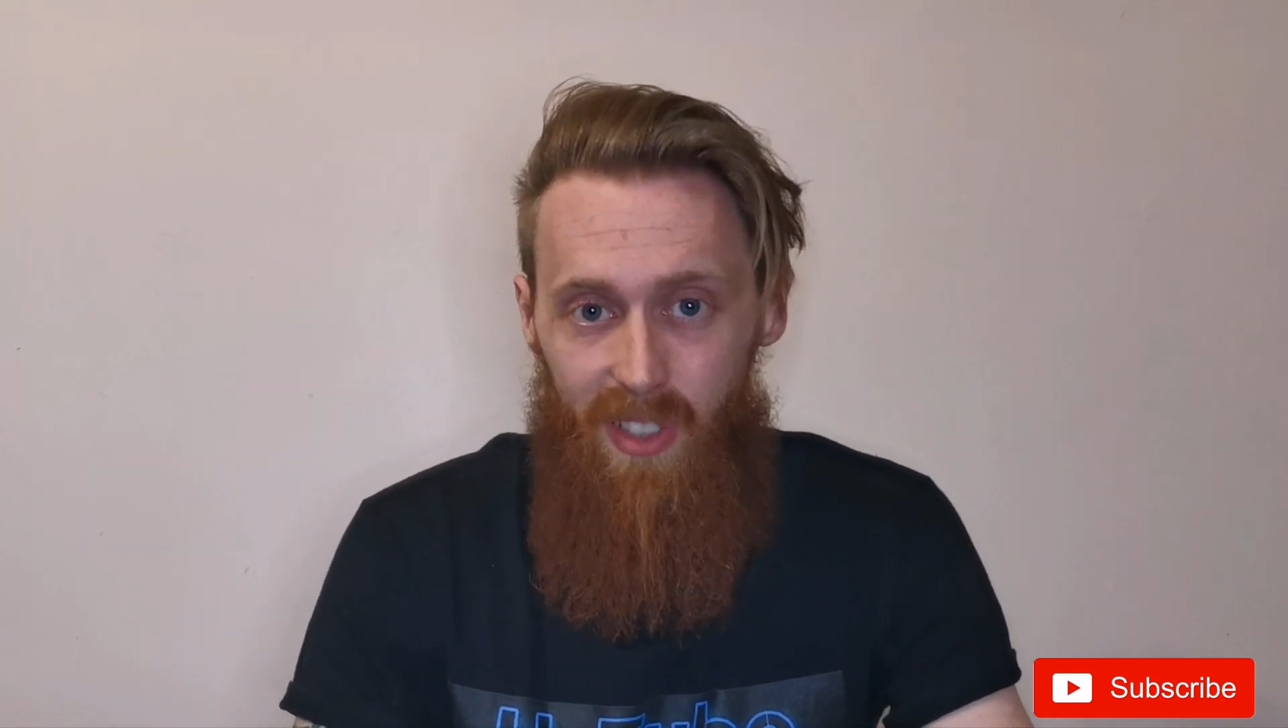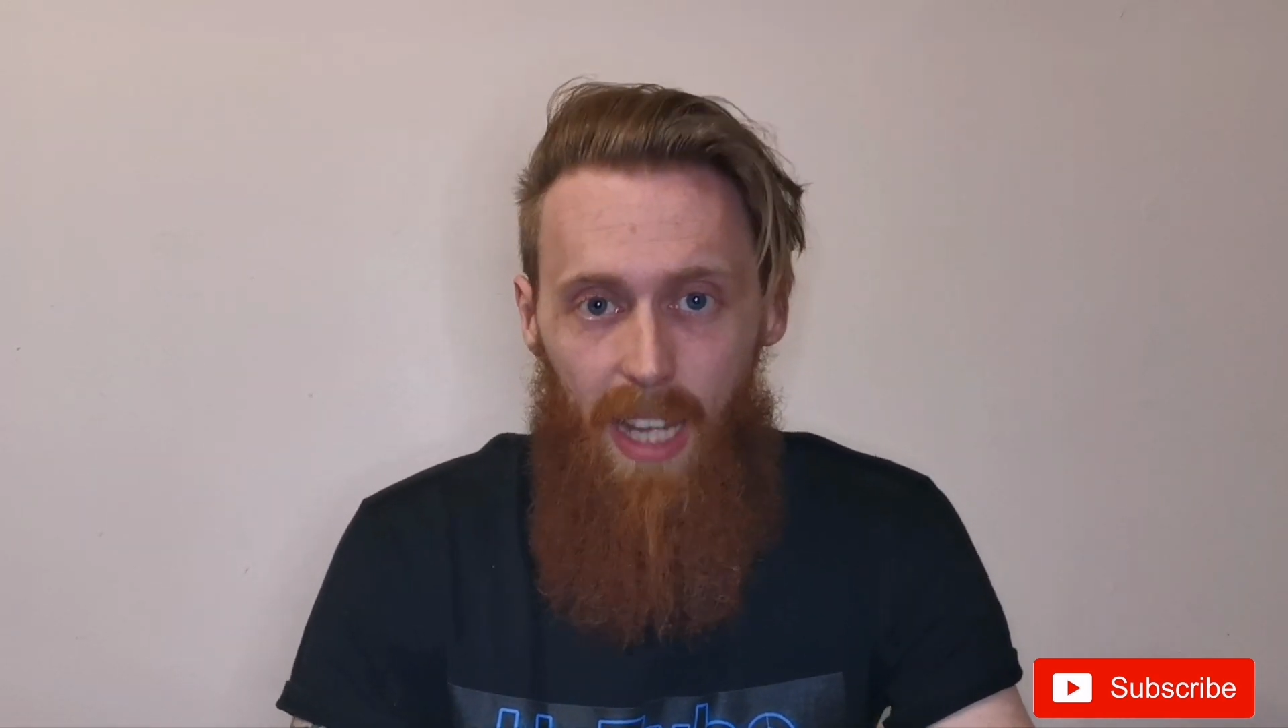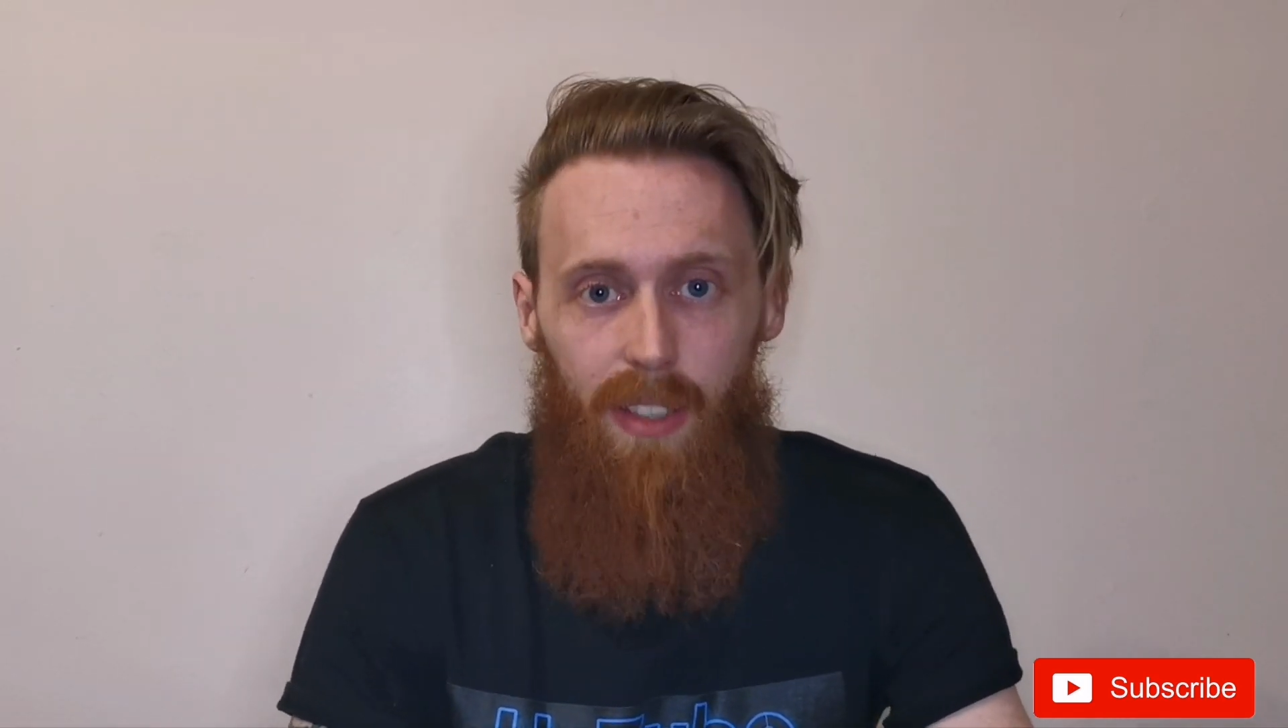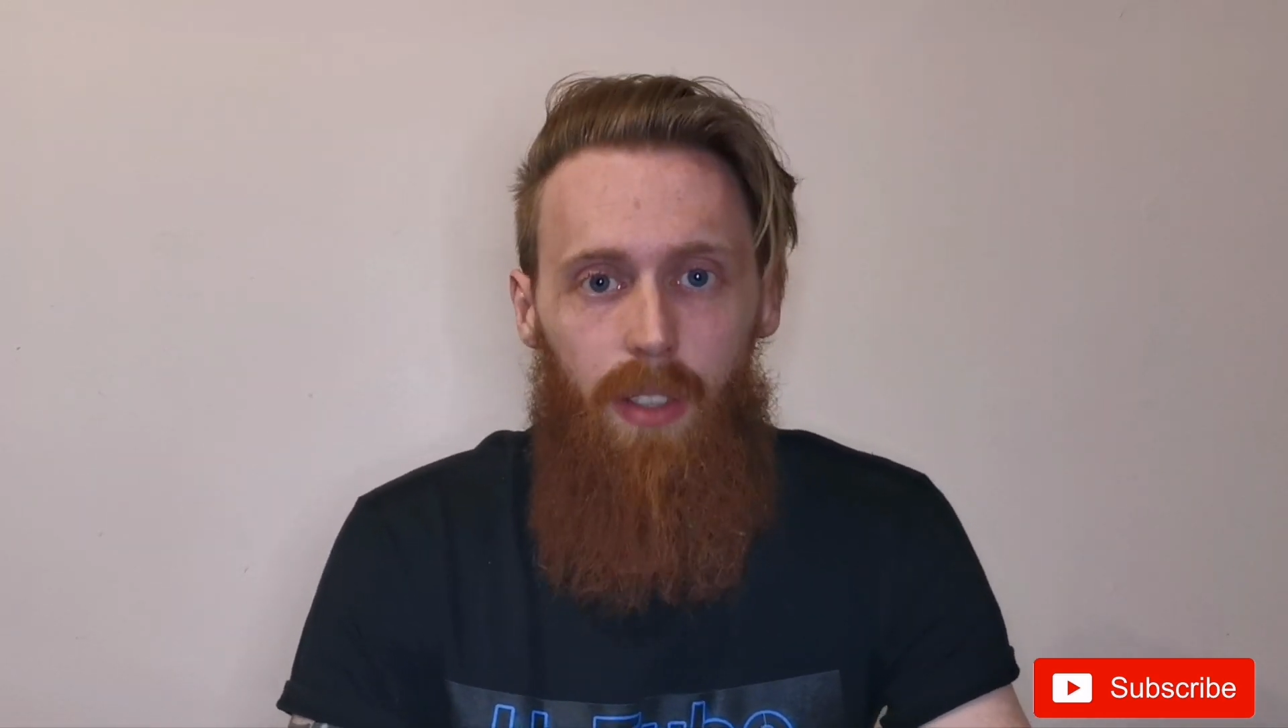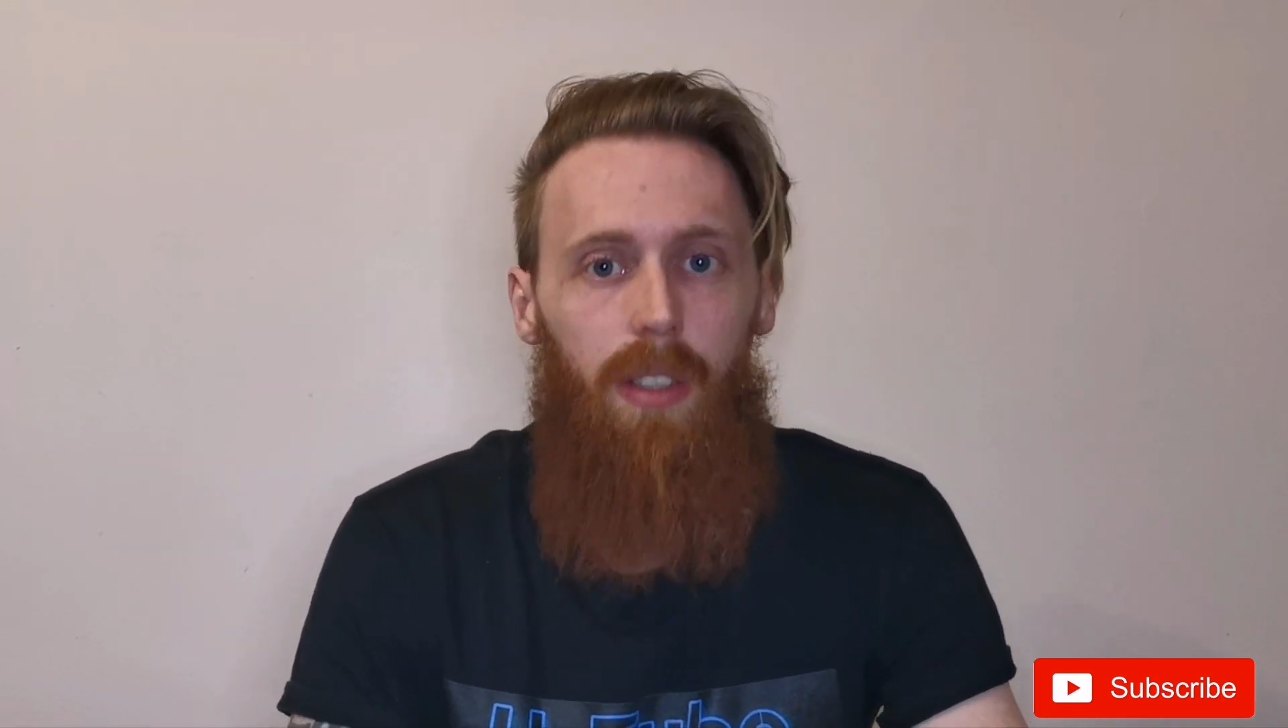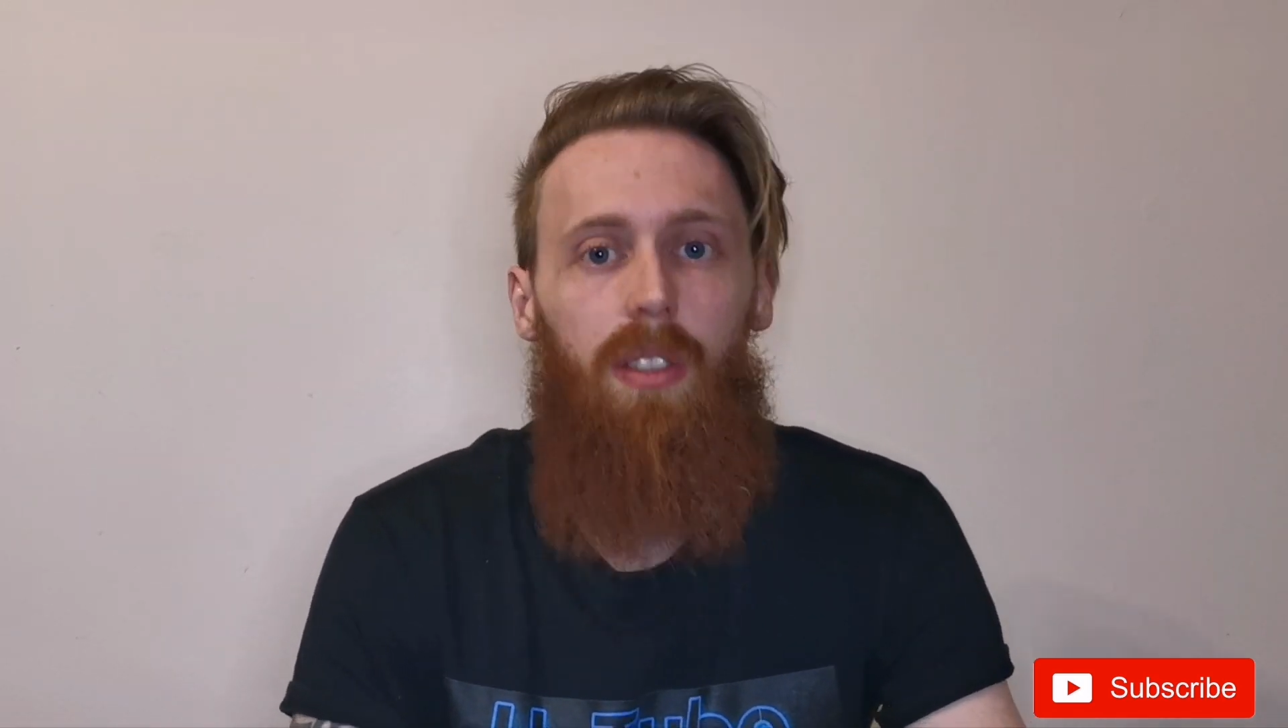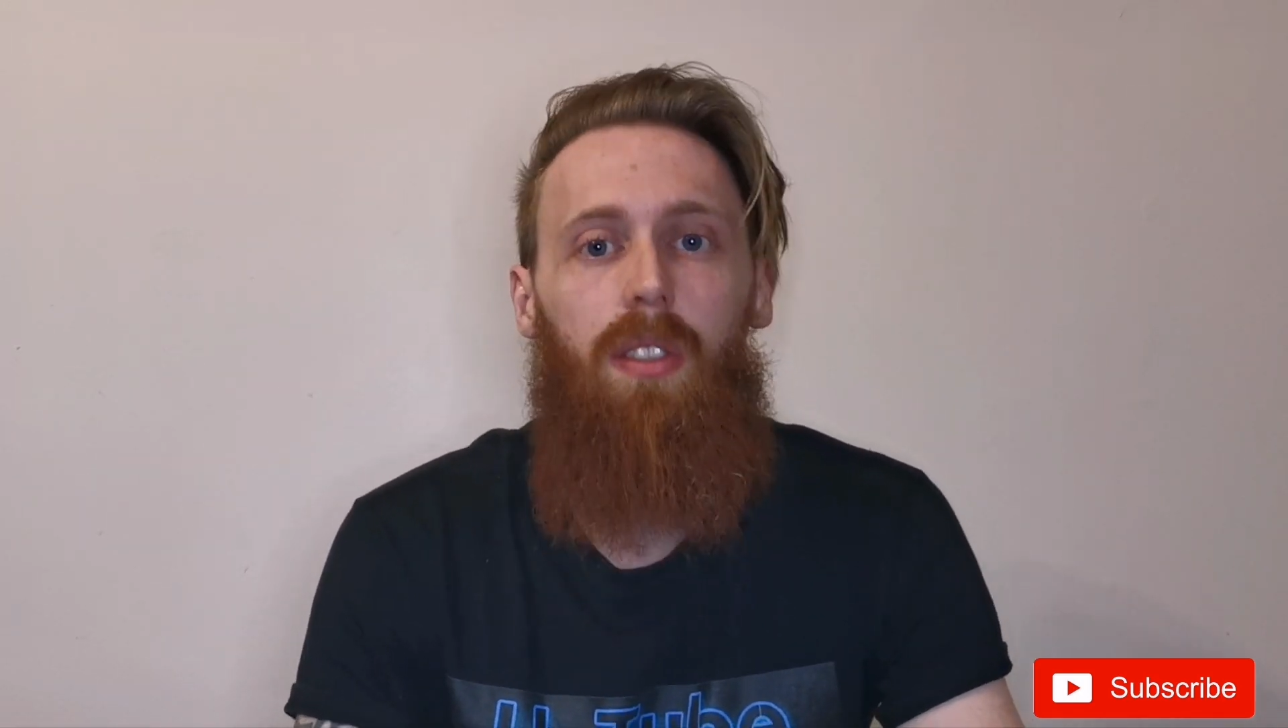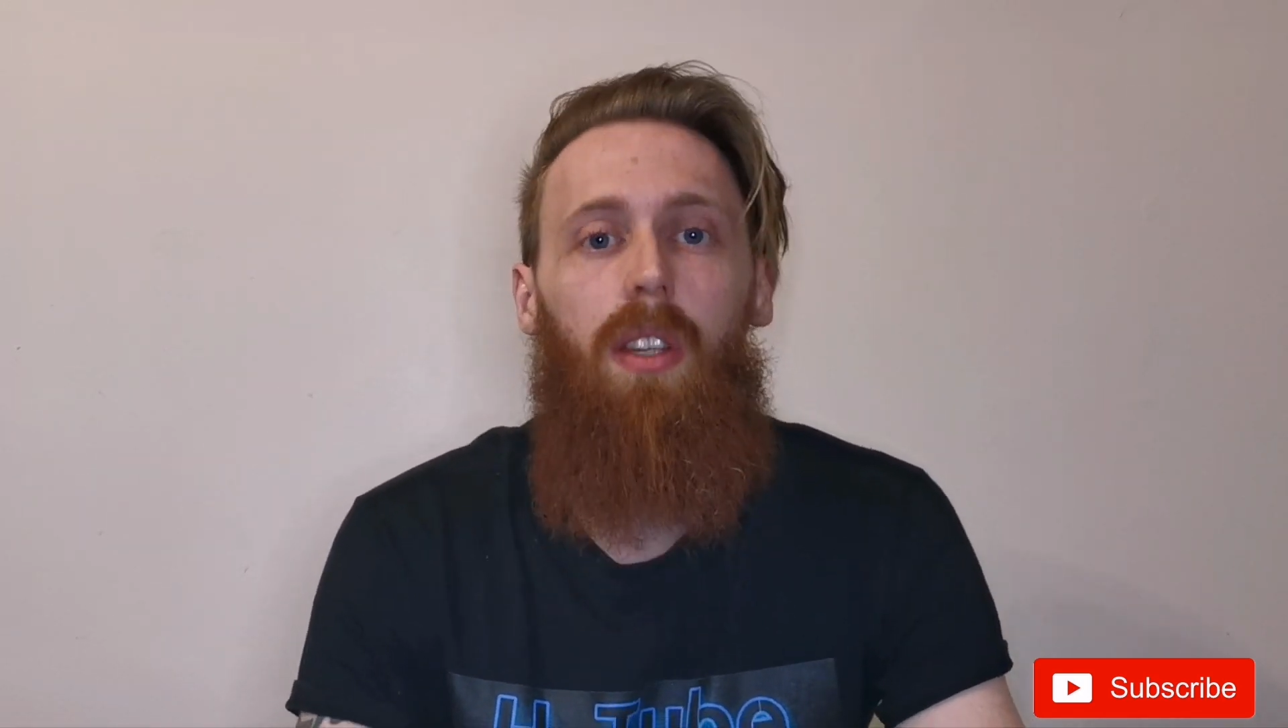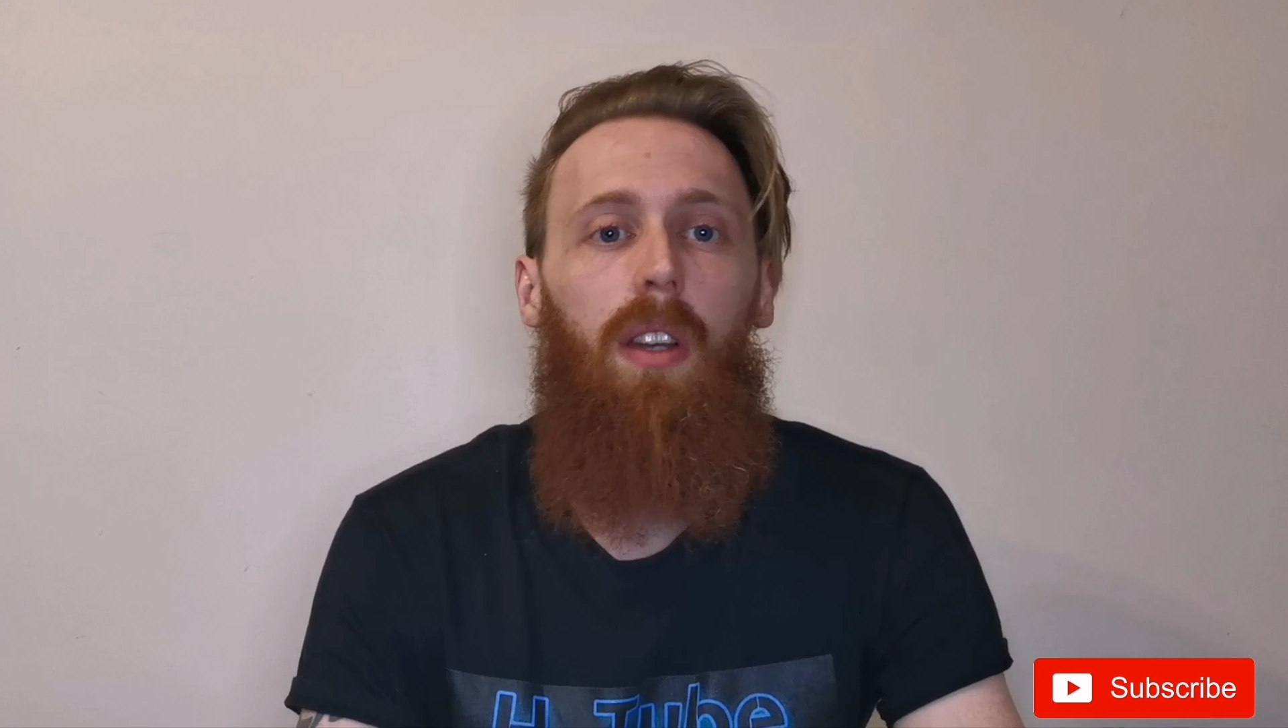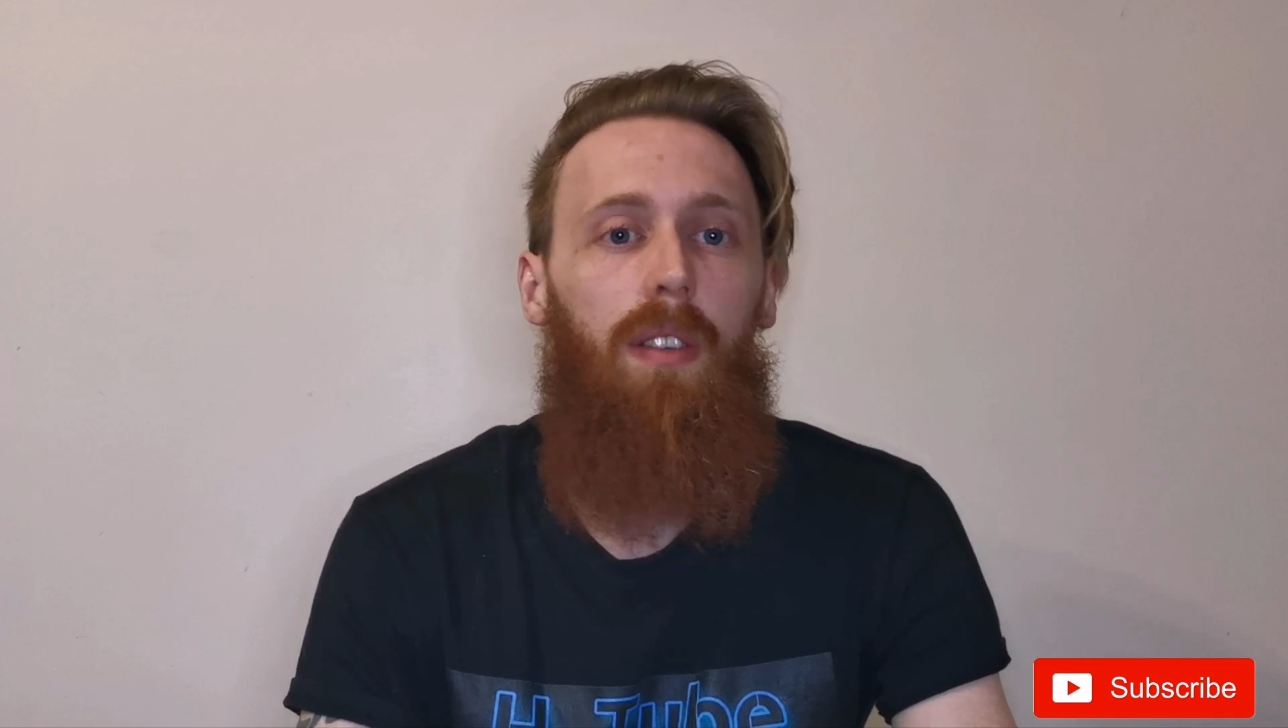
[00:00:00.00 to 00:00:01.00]

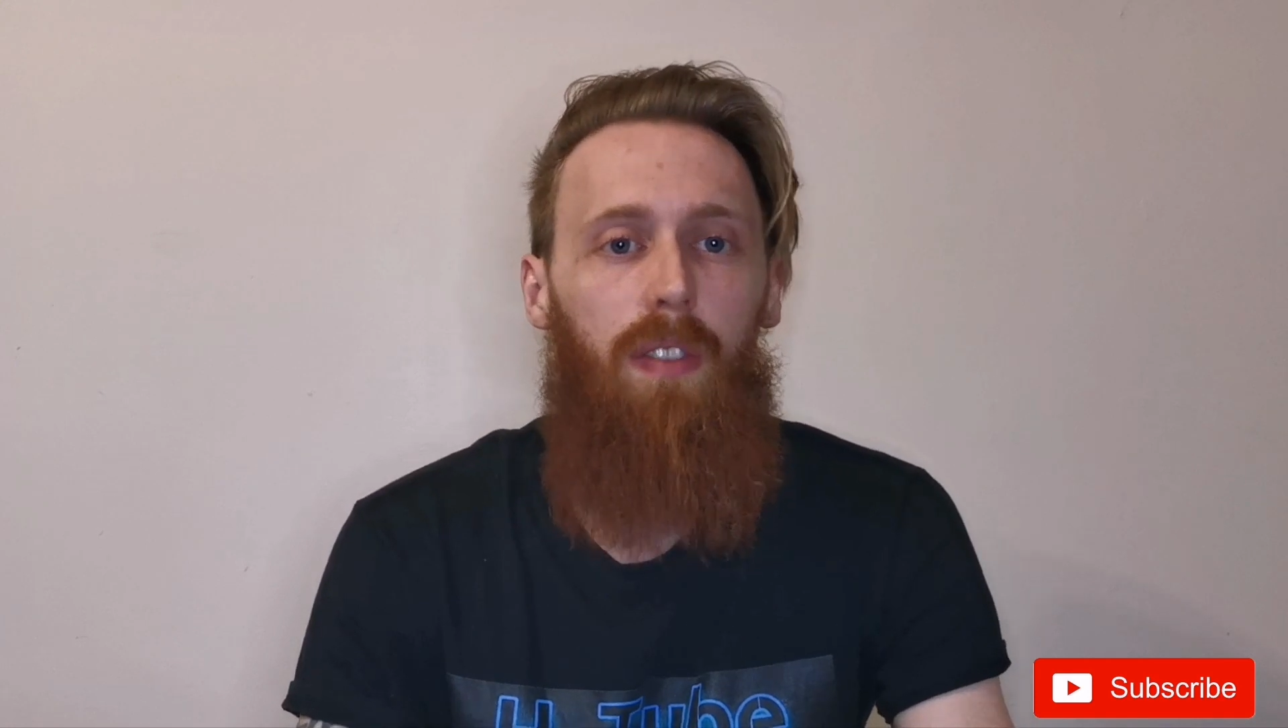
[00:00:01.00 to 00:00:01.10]
standards,